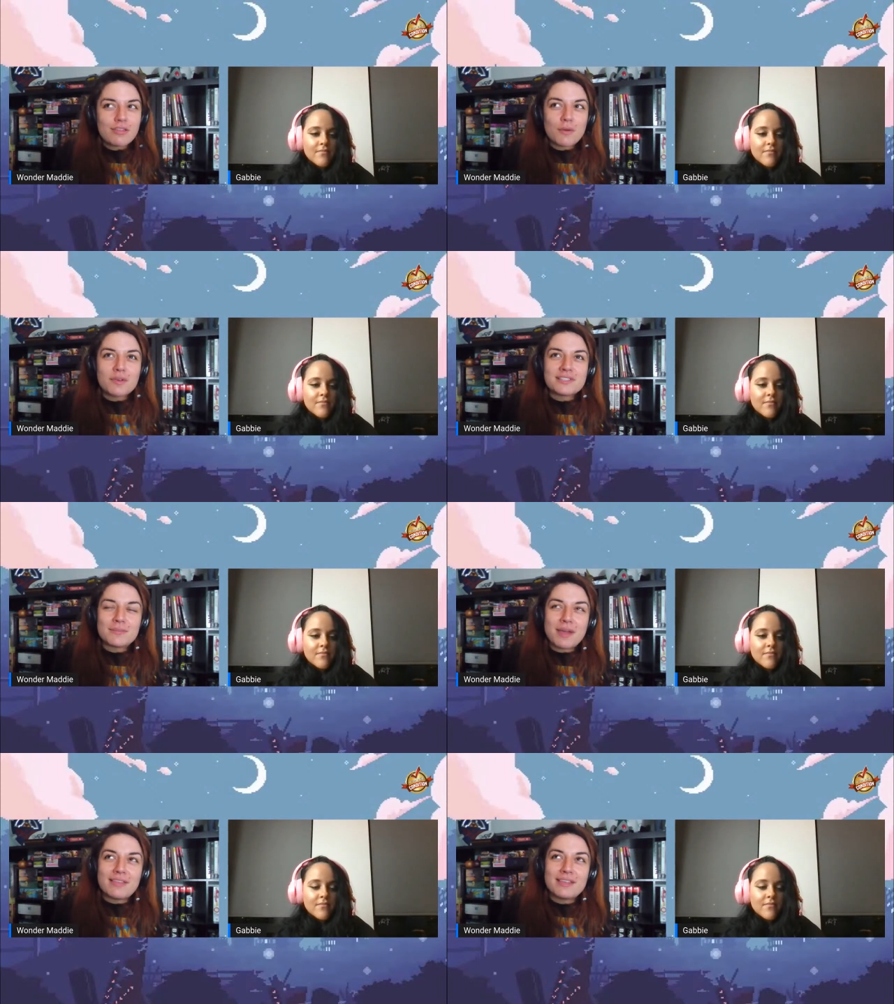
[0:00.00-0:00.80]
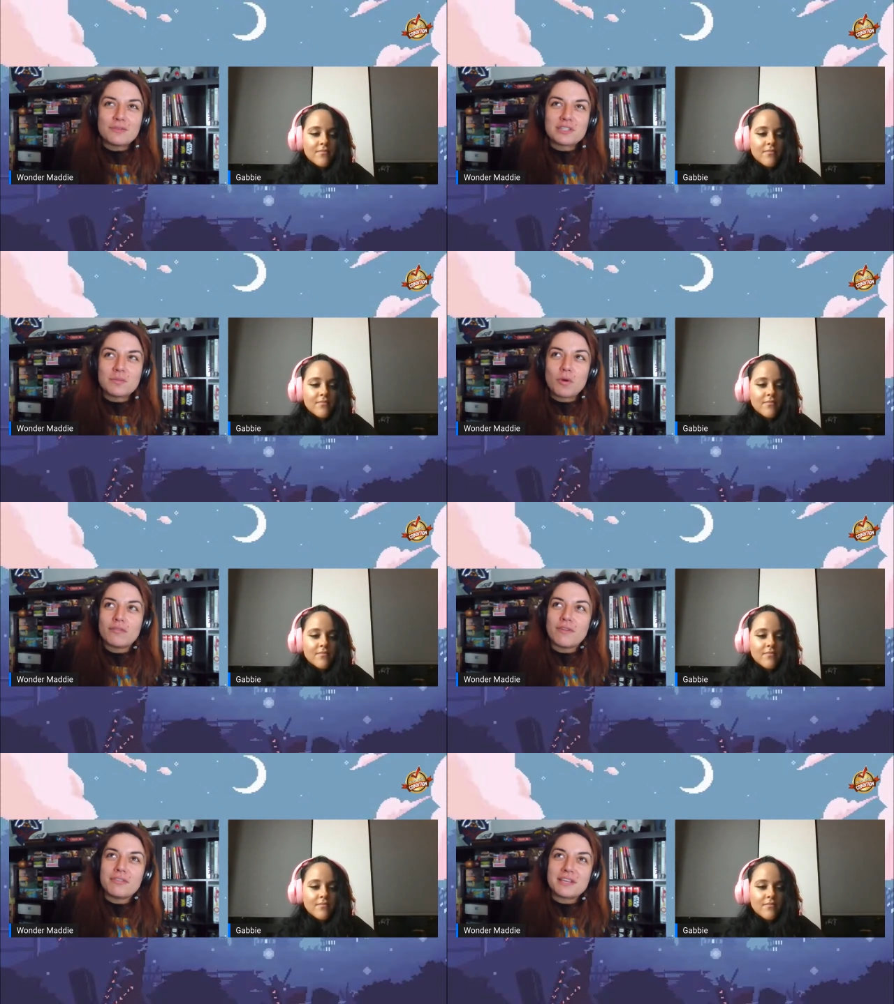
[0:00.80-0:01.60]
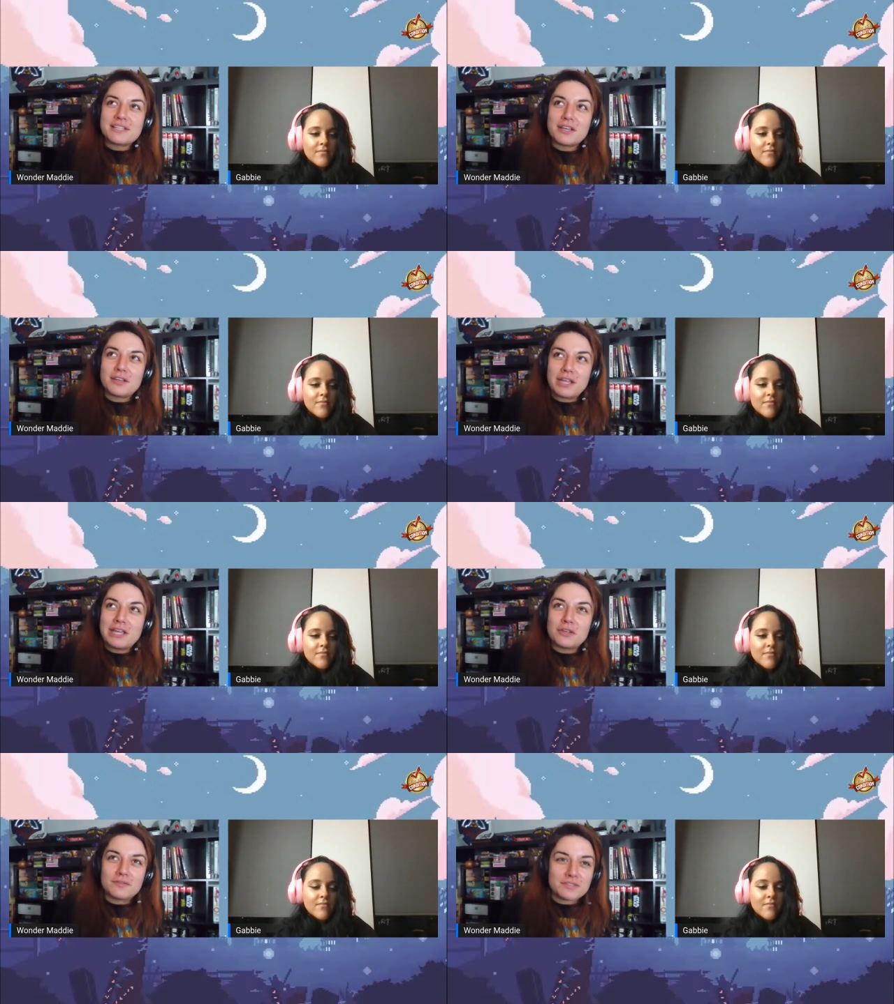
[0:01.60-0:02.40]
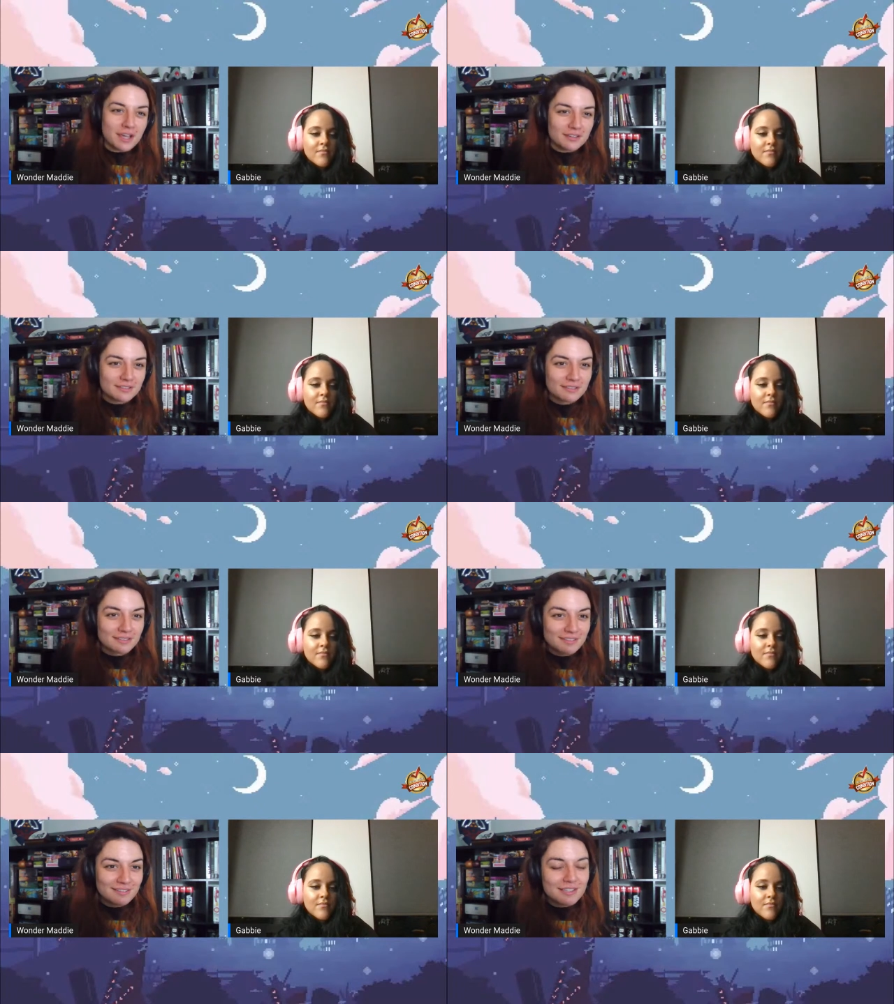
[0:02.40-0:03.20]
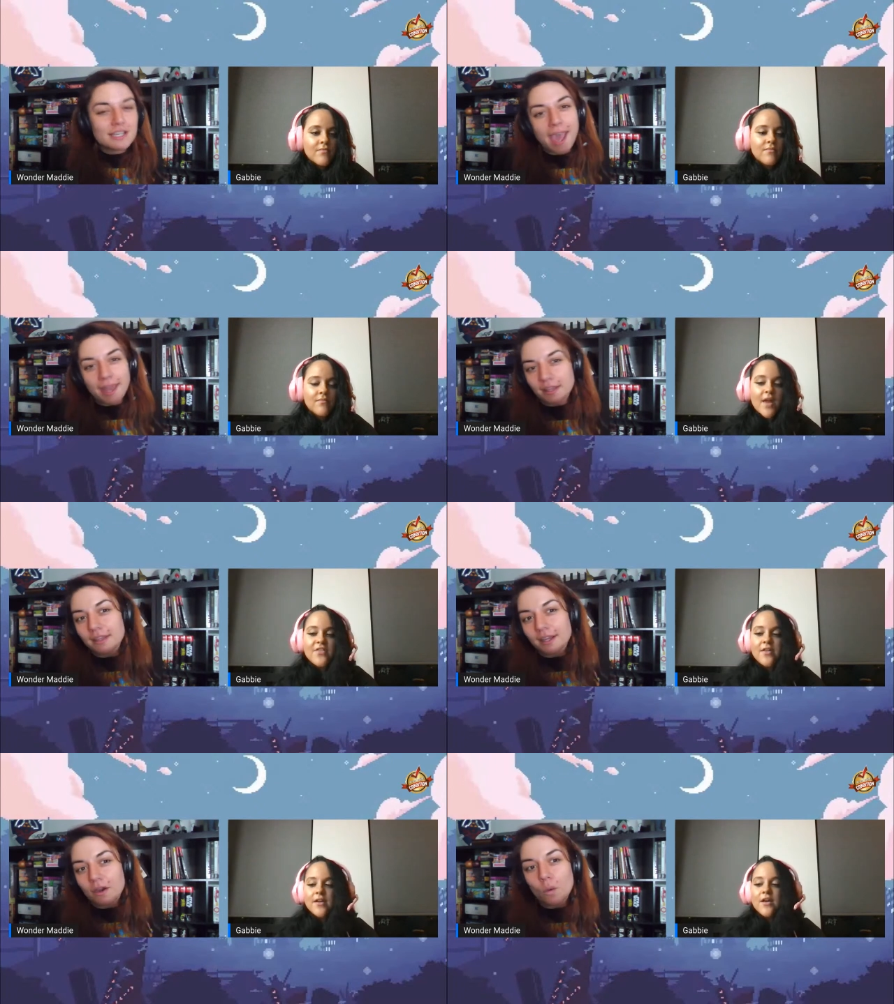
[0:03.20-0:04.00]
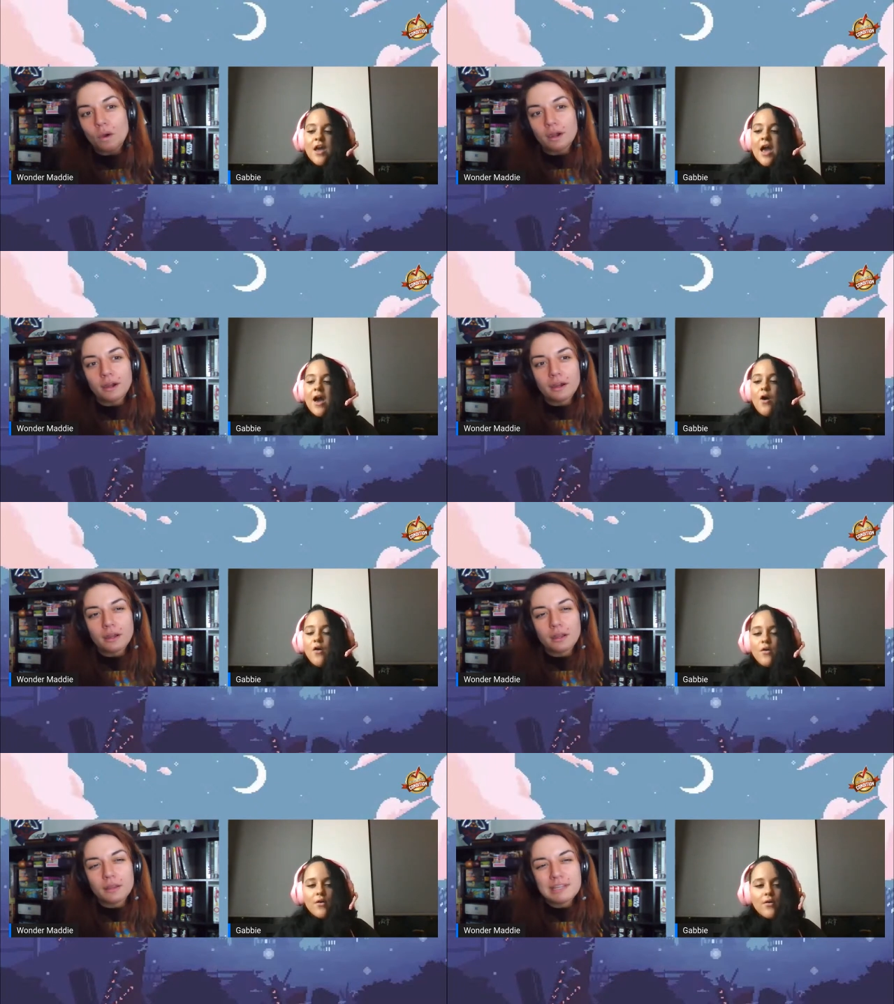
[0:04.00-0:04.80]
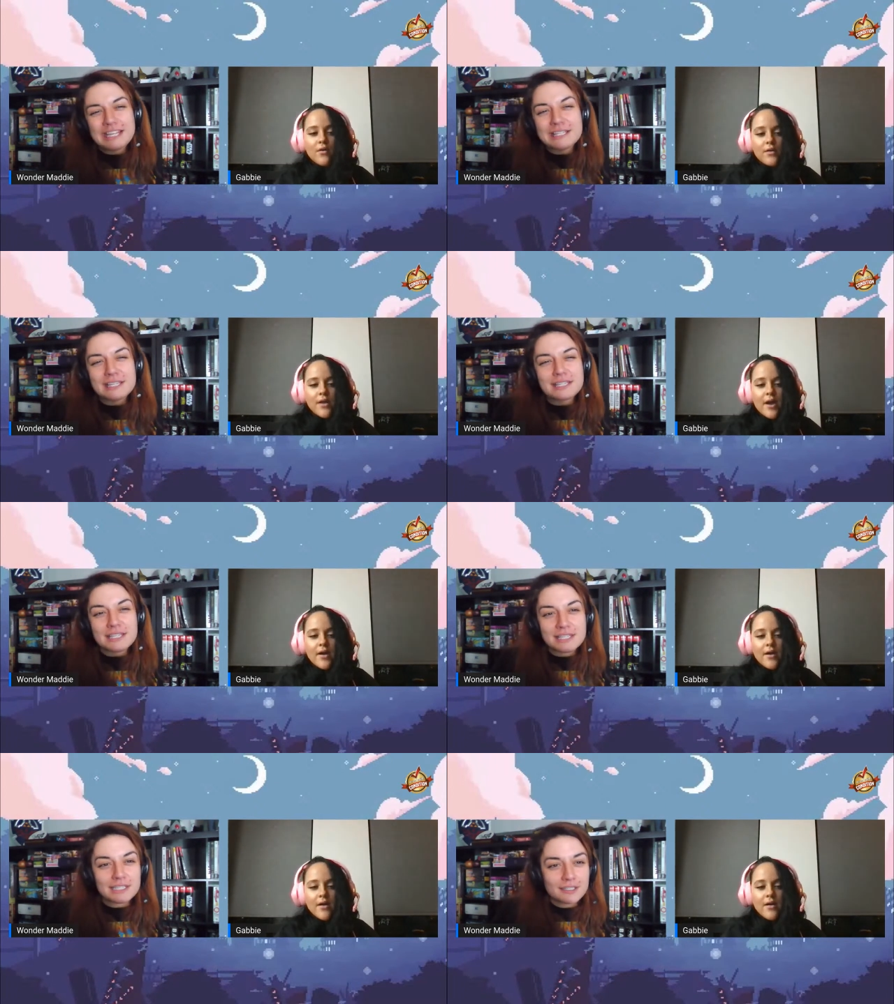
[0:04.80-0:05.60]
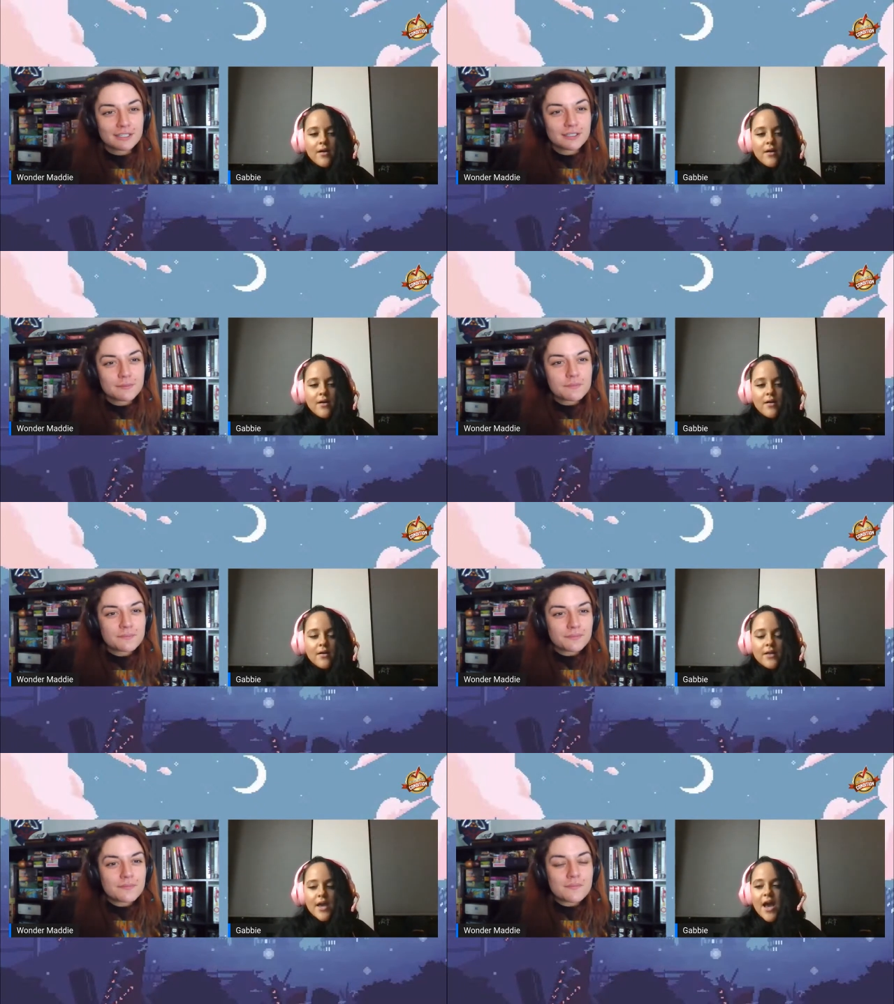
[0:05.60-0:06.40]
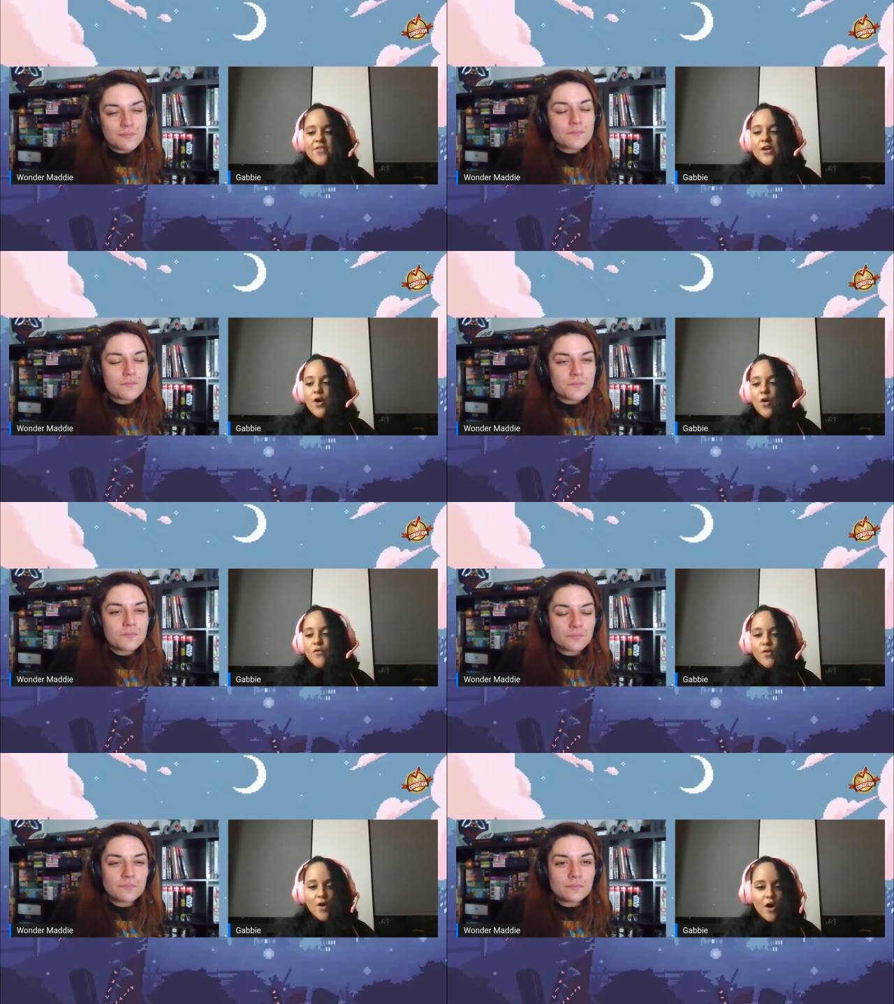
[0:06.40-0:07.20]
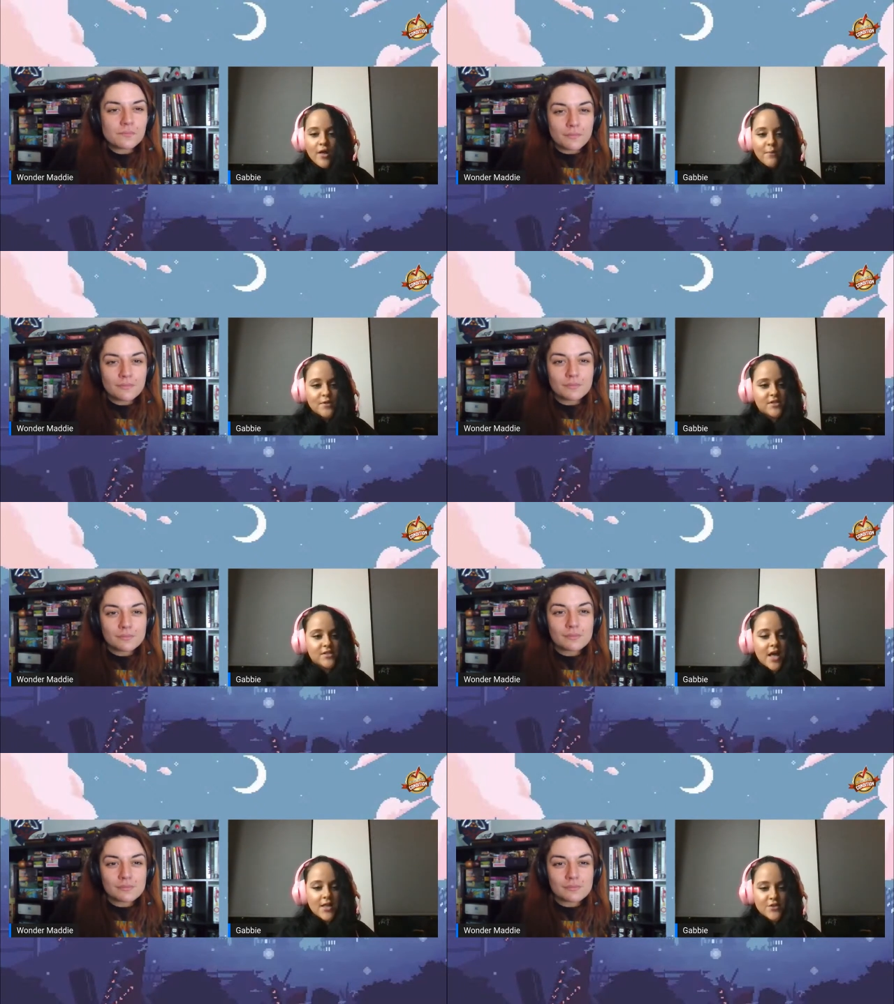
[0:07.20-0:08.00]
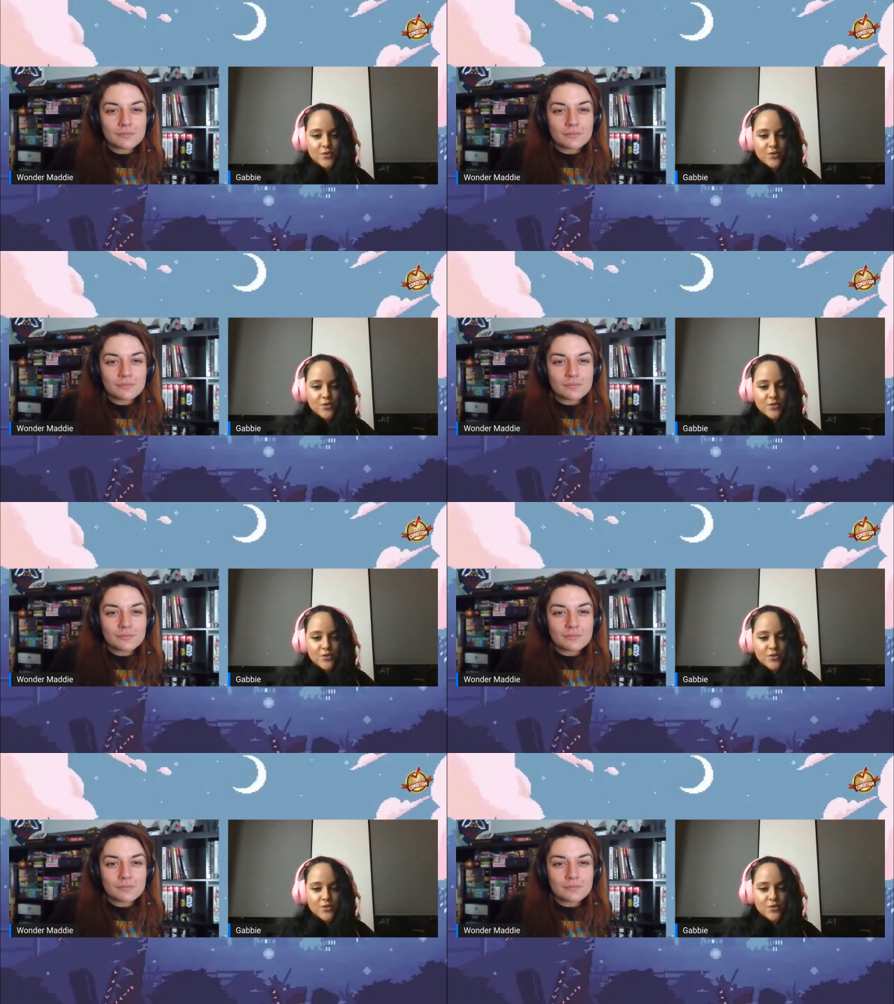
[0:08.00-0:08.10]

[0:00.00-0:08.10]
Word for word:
Speaker 1: there was some. I think there's some more fun things he he could have done mm-hmm.
Speaker 2: to add I in think, there or consistency. Yeah. Yeah, I think overall it was a solid